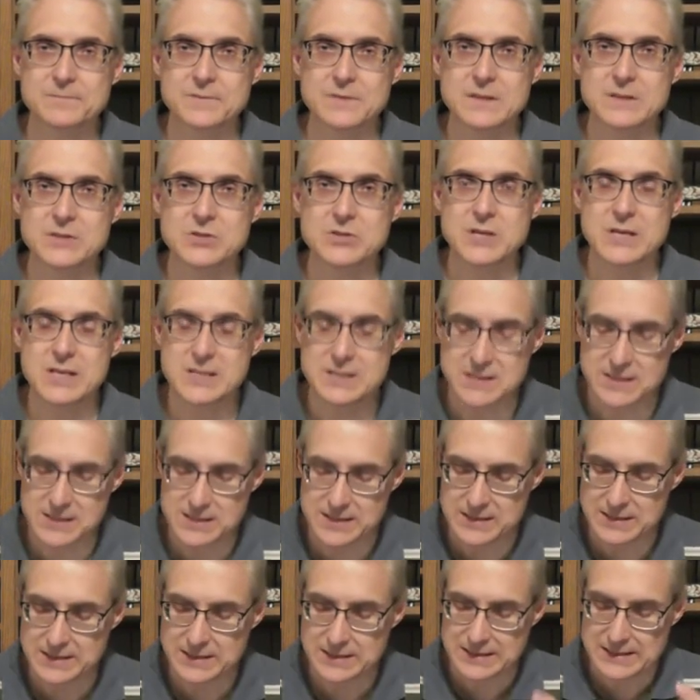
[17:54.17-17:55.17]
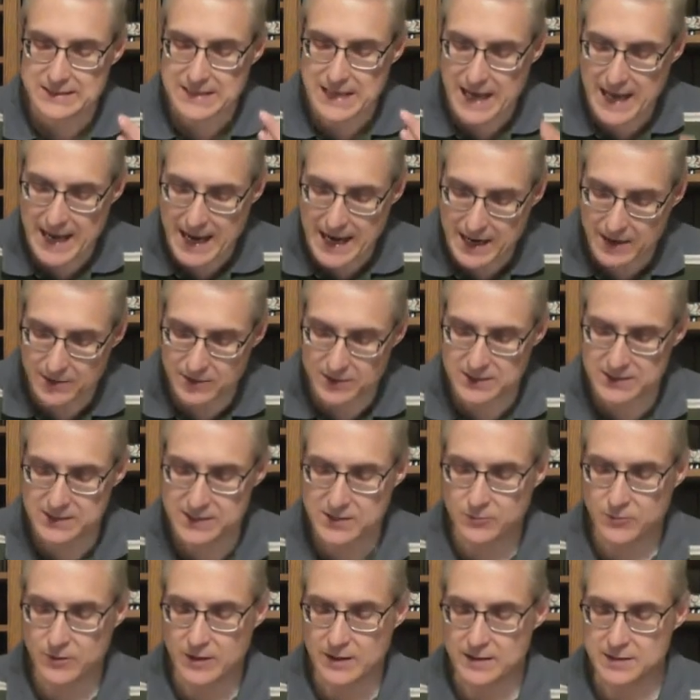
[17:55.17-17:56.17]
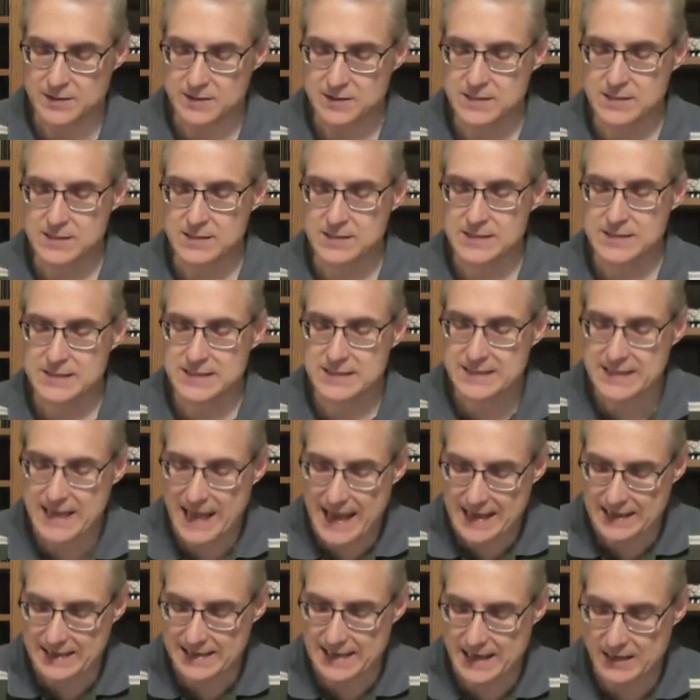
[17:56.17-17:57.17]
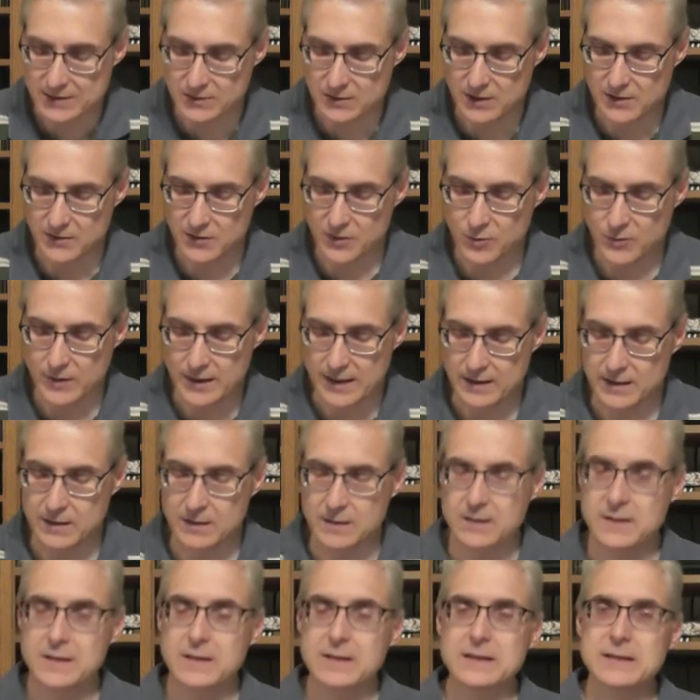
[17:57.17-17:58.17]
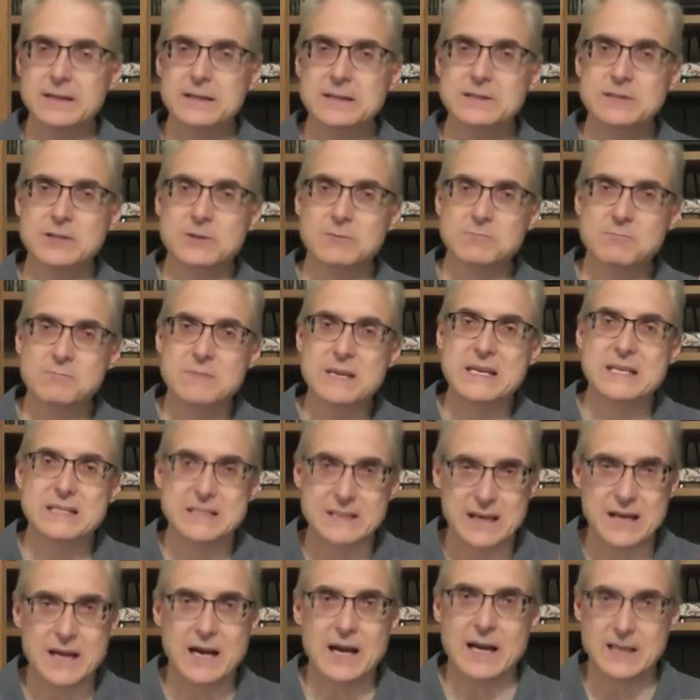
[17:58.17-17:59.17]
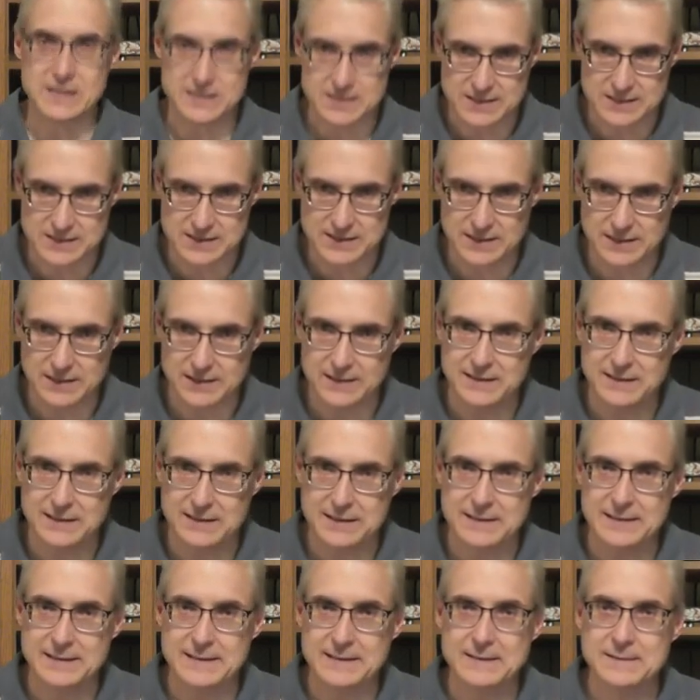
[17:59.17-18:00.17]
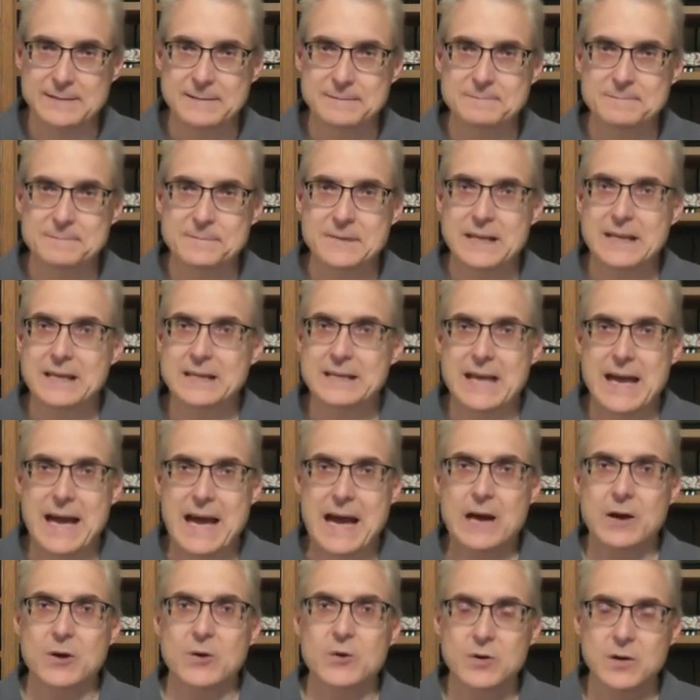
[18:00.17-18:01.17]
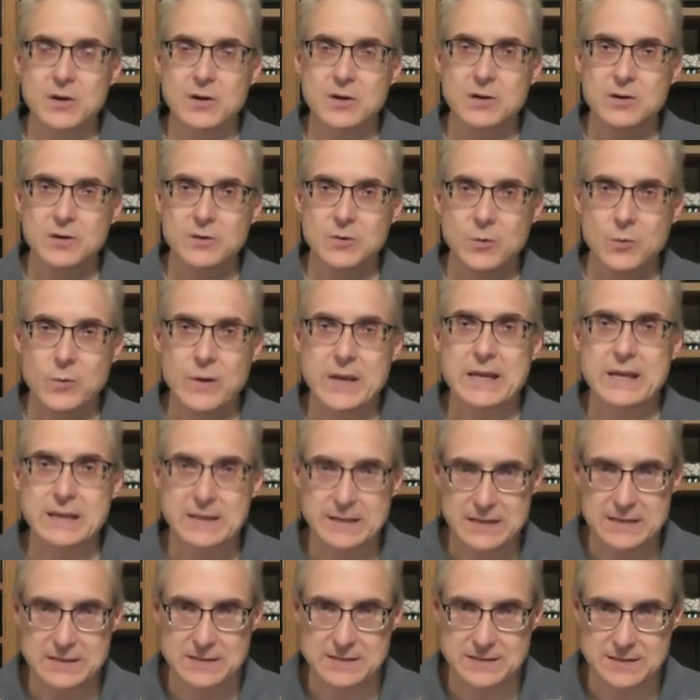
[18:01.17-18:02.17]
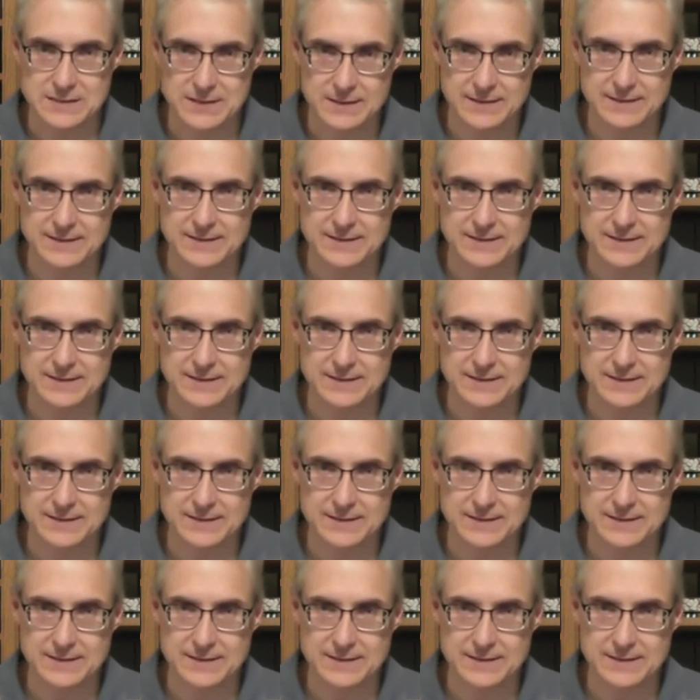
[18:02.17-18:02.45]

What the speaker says: Jesus, tired as he was, sat down on the well to meet us in our weakness.